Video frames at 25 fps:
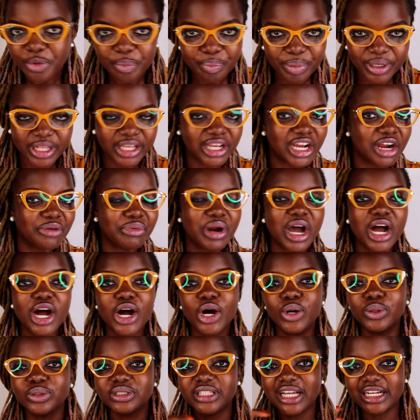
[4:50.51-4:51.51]
play
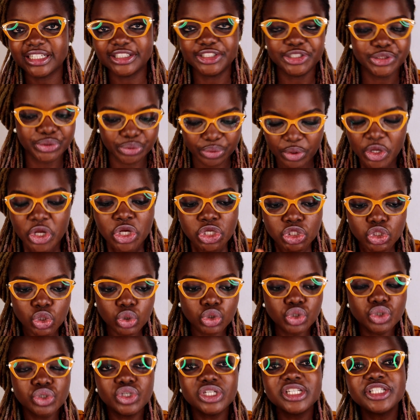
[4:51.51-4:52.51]
around, and so
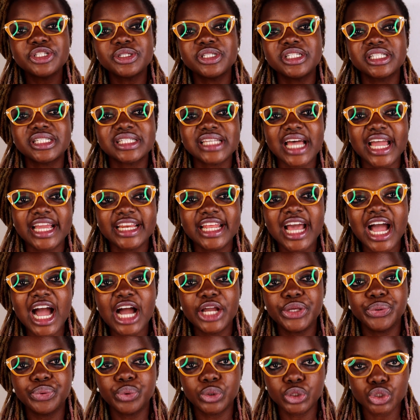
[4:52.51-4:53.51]
you need to decide
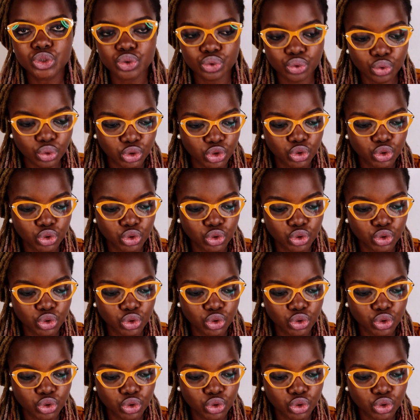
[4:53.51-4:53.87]
how you want to go.